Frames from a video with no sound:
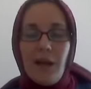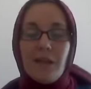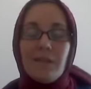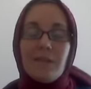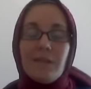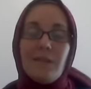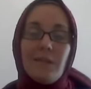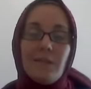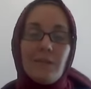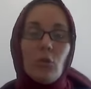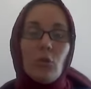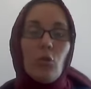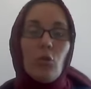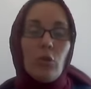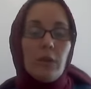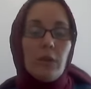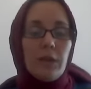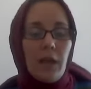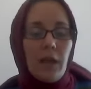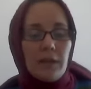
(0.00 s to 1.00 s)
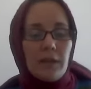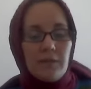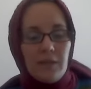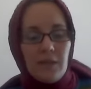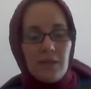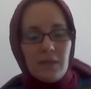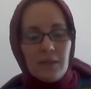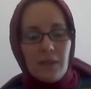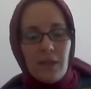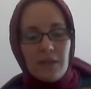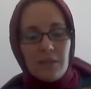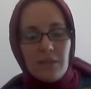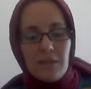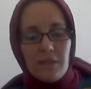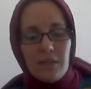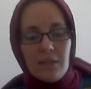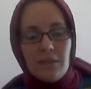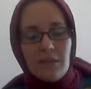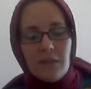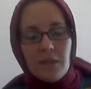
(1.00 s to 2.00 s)
until the early
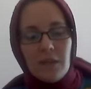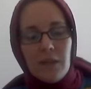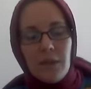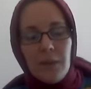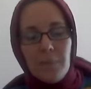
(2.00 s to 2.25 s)
1990s.